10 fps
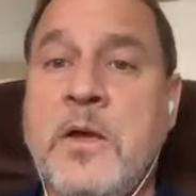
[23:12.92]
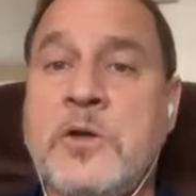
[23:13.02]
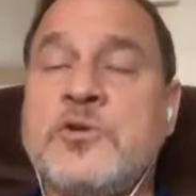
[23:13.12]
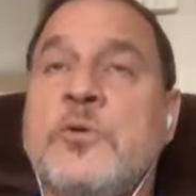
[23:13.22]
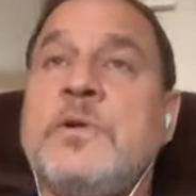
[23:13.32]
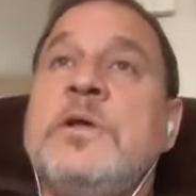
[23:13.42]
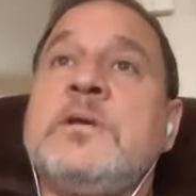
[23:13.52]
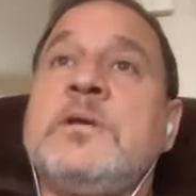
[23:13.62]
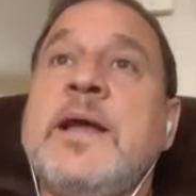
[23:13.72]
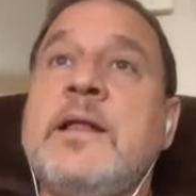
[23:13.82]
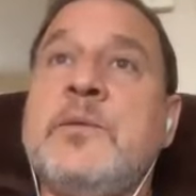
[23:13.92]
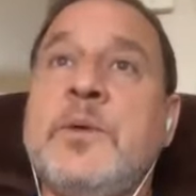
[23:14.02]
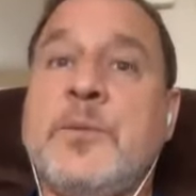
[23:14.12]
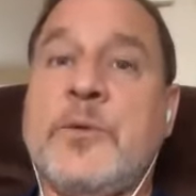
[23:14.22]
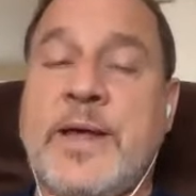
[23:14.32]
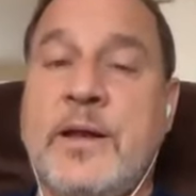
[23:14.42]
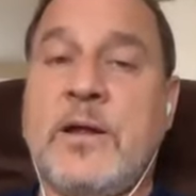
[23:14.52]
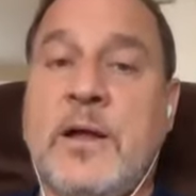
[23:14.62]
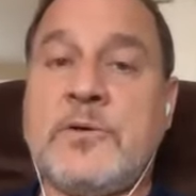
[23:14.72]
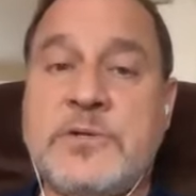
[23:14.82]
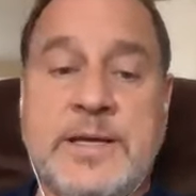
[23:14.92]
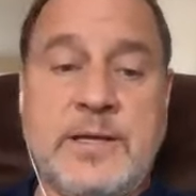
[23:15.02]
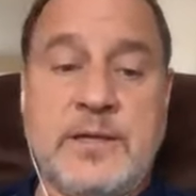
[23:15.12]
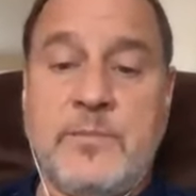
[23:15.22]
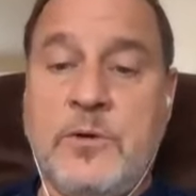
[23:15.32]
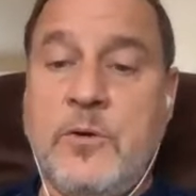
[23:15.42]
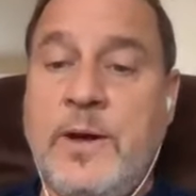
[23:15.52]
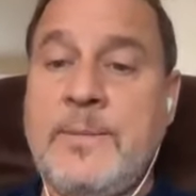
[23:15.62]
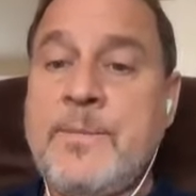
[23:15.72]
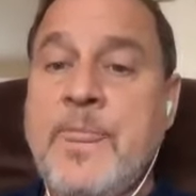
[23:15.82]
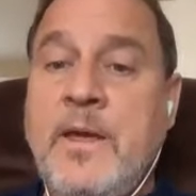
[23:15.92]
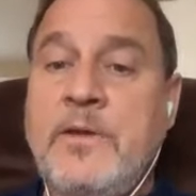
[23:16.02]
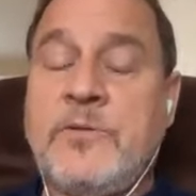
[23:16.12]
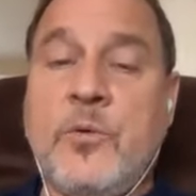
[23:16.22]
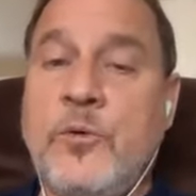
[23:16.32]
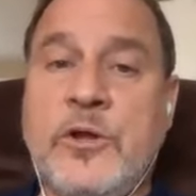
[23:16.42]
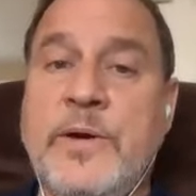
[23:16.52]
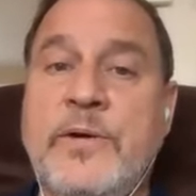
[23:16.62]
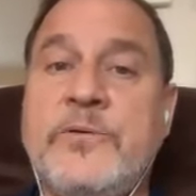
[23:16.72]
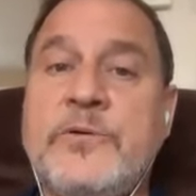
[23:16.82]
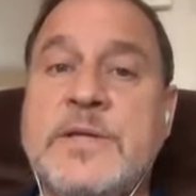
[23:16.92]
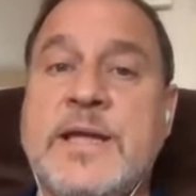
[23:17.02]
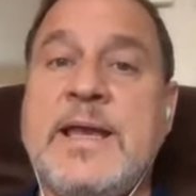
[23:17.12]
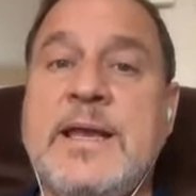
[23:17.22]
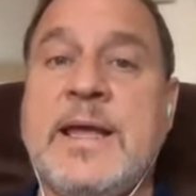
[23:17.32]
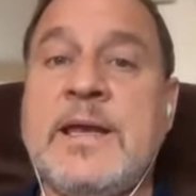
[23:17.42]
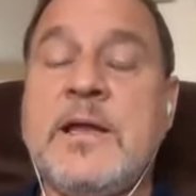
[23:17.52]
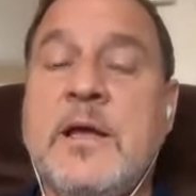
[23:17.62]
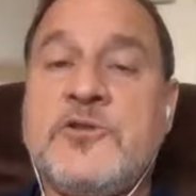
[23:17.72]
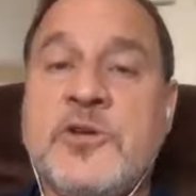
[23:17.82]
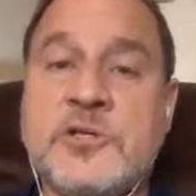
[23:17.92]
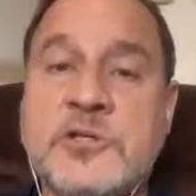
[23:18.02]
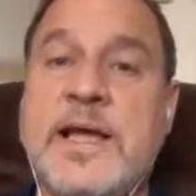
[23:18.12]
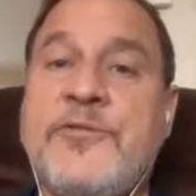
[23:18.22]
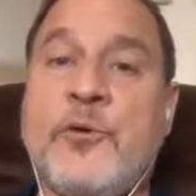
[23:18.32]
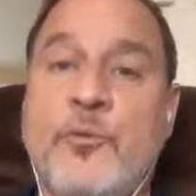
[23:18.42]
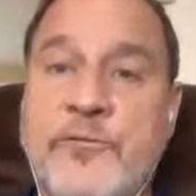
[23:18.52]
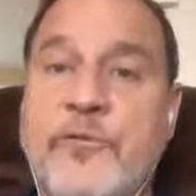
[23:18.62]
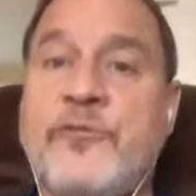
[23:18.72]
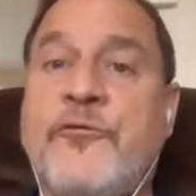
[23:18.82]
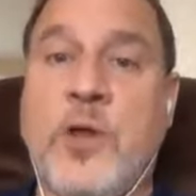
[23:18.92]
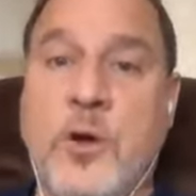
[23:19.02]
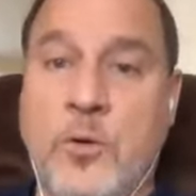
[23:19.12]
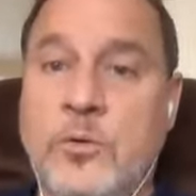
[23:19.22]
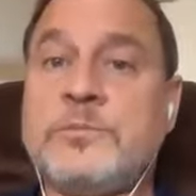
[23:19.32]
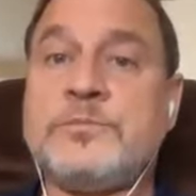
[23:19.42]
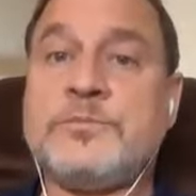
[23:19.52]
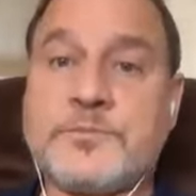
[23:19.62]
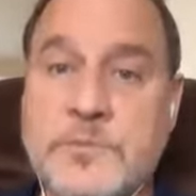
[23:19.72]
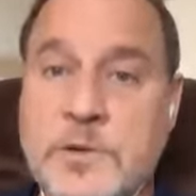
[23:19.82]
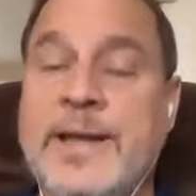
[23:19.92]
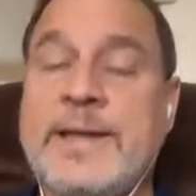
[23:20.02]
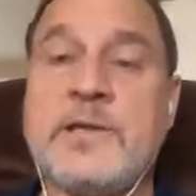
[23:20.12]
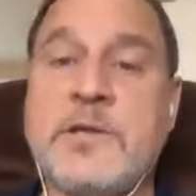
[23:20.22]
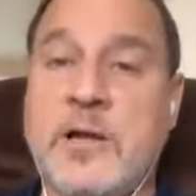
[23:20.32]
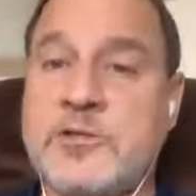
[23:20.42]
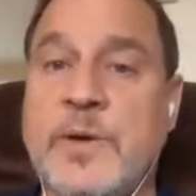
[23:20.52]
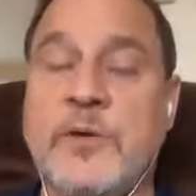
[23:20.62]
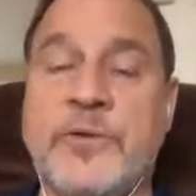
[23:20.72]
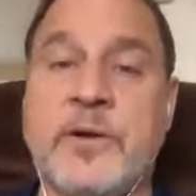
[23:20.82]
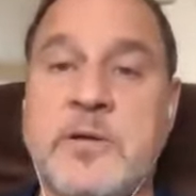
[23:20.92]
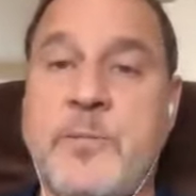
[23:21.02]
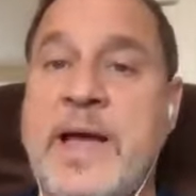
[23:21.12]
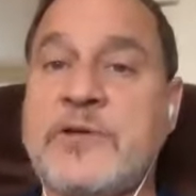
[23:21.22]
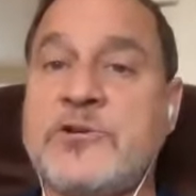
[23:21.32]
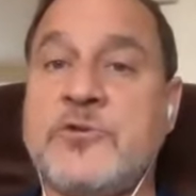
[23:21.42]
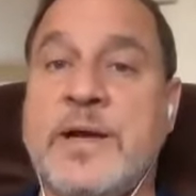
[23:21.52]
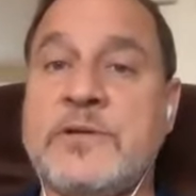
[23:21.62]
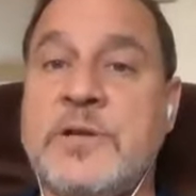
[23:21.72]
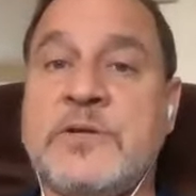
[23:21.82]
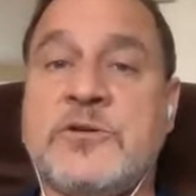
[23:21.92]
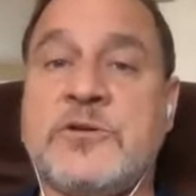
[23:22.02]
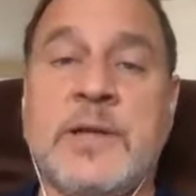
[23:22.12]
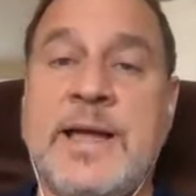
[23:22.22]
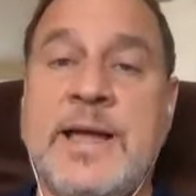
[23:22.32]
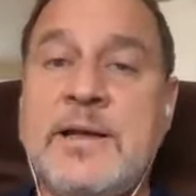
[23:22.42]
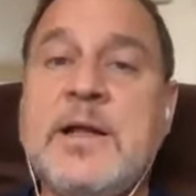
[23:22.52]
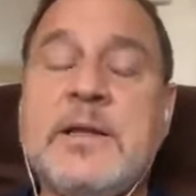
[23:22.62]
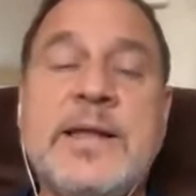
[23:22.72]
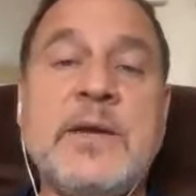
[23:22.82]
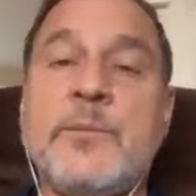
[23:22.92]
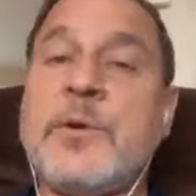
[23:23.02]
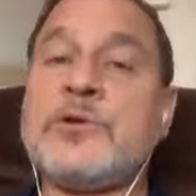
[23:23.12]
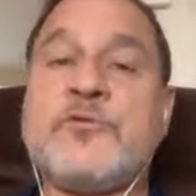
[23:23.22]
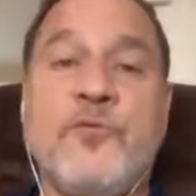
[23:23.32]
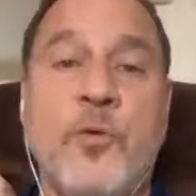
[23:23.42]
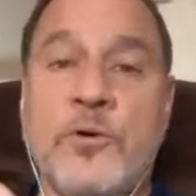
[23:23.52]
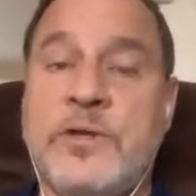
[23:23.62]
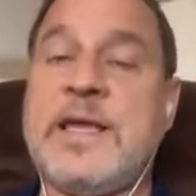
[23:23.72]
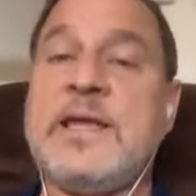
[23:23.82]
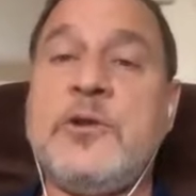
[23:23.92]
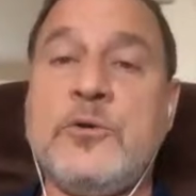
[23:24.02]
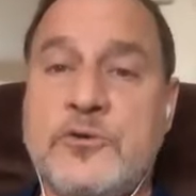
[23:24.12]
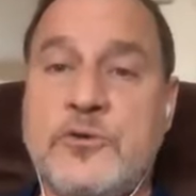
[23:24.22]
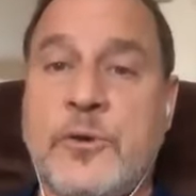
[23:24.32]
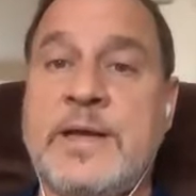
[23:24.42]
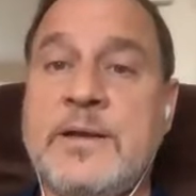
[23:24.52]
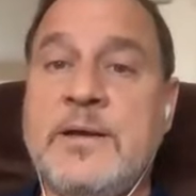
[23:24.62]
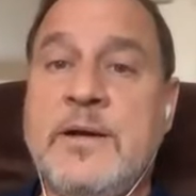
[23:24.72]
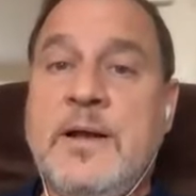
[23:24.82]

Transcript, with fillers: Mm-hmm. So in, in, telling people that, I'll, I'll say to them, you know what? Don't worry about understanding it. Just let the river flow. Yeah. Like it talks about there in the Passion Translation. Let it let it burst forth. Get used to it.